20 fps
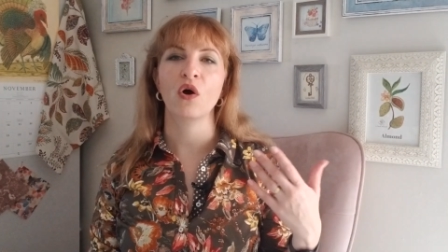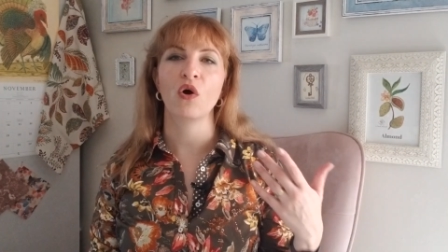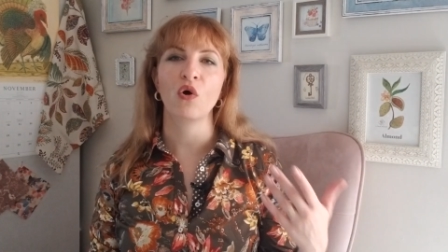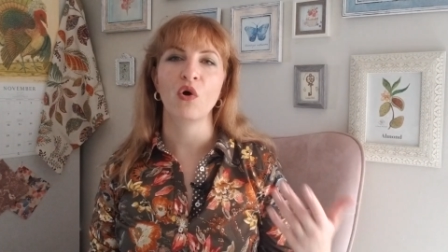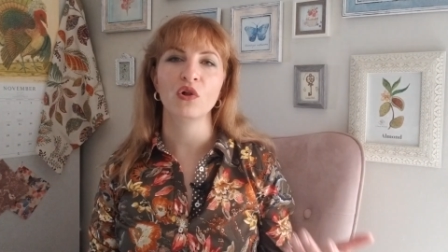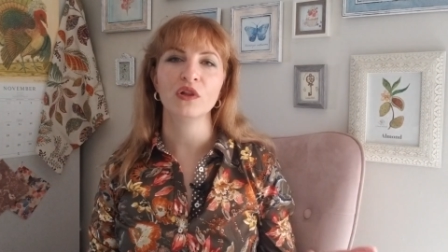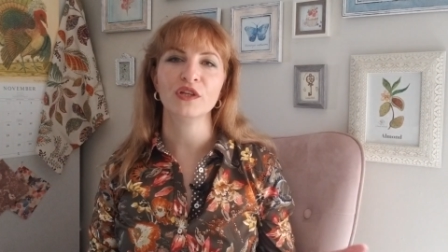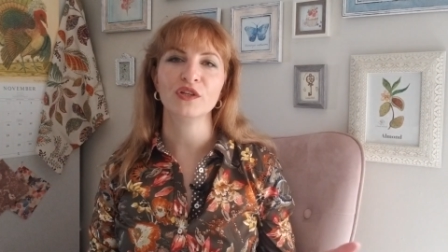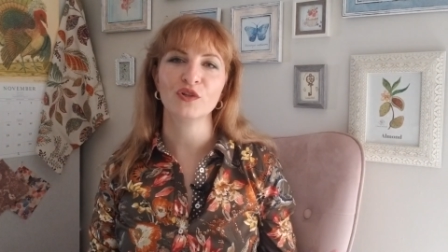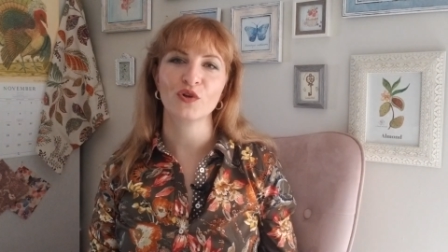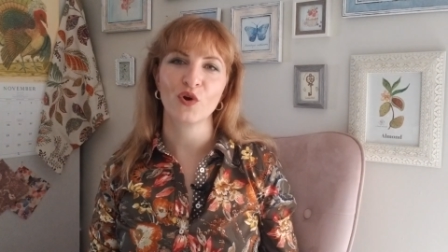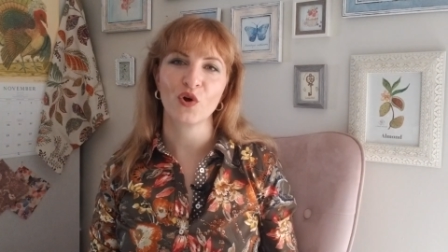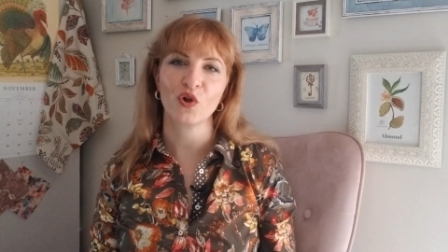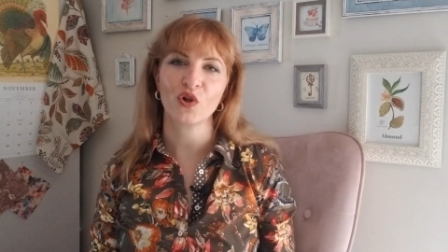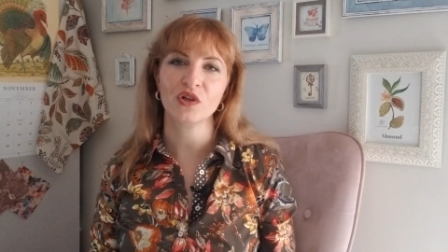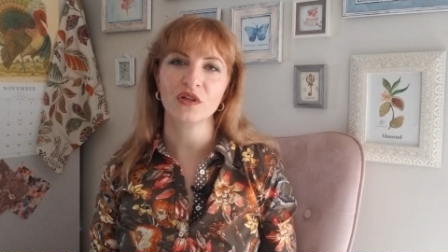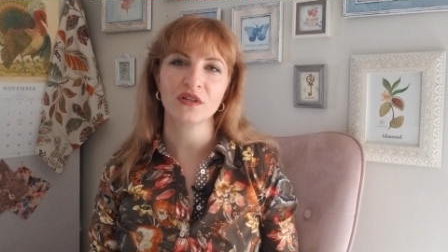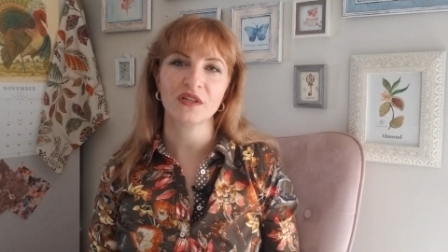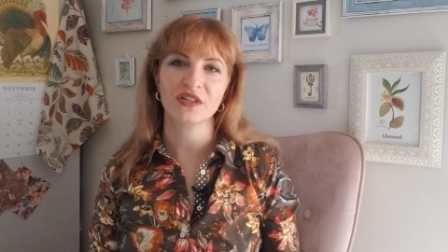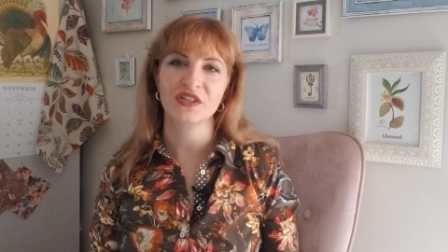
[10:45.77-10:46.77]
All in
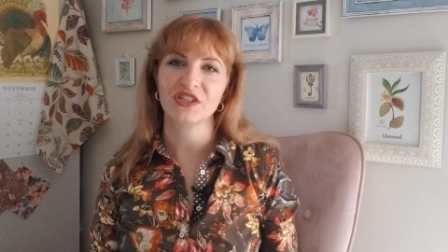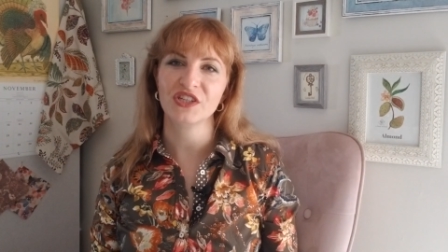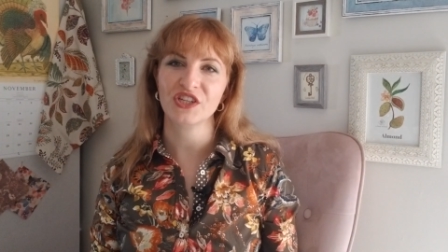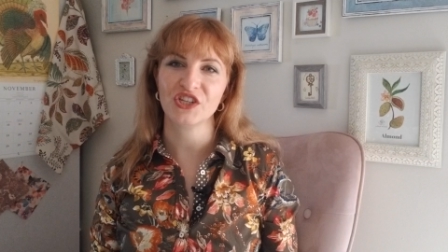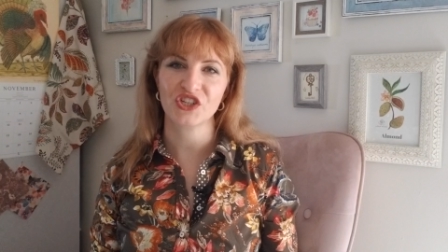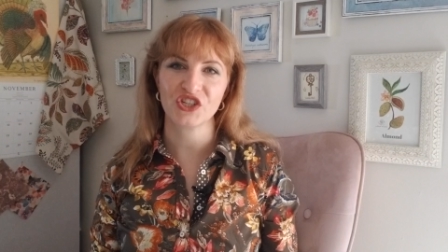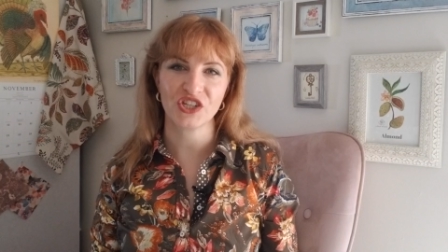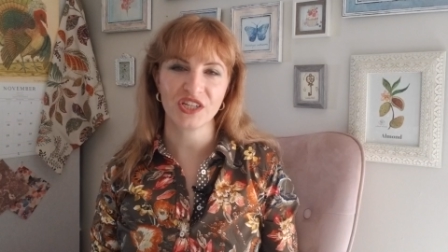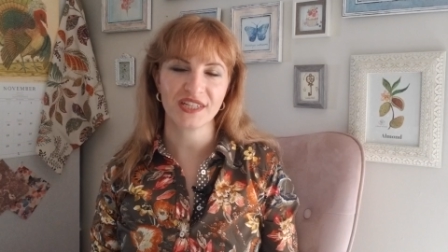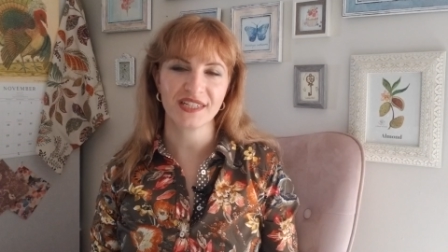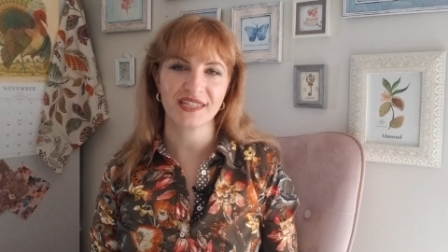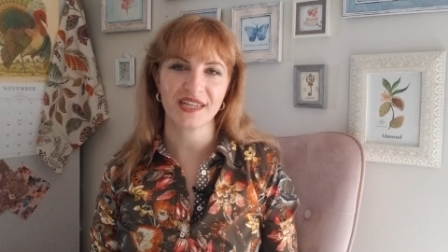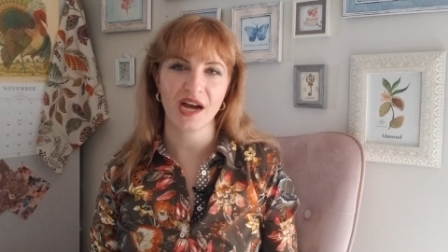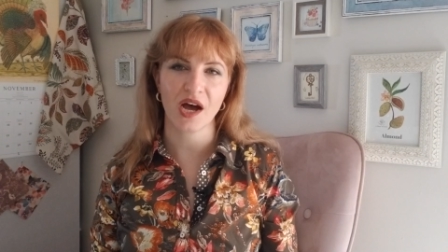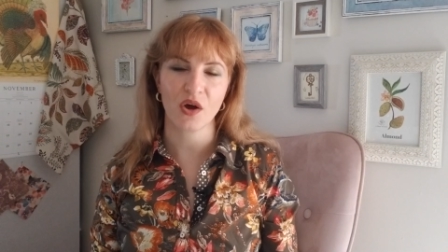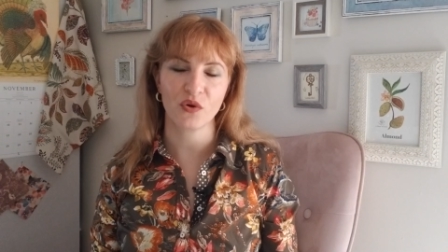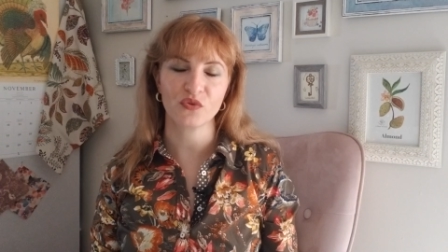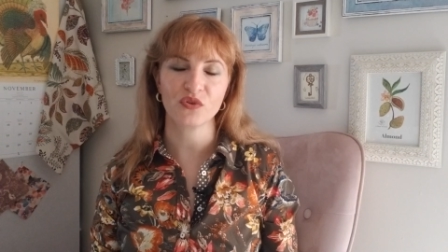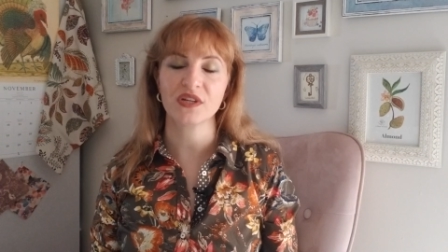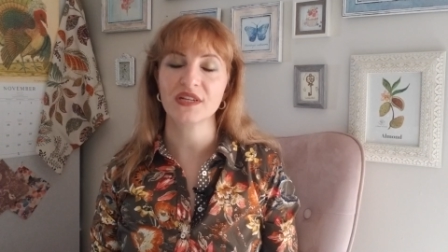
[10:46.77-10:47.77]
all, niching
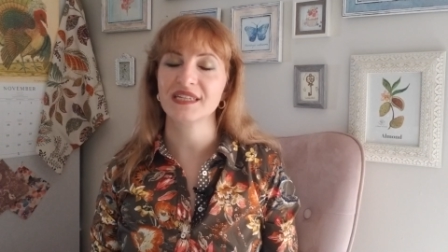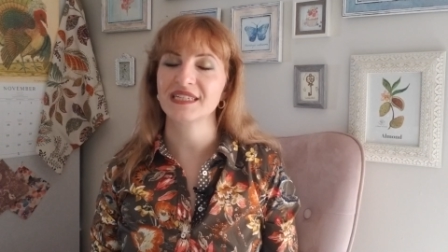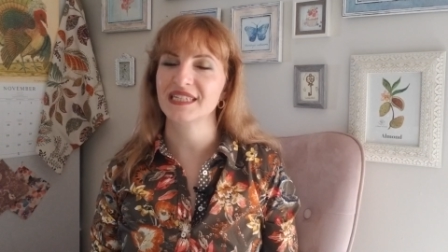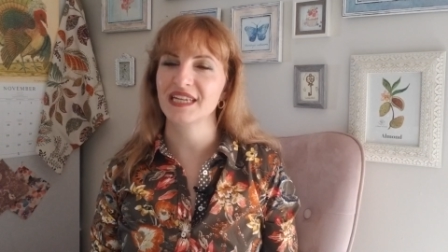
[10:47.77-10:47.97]
down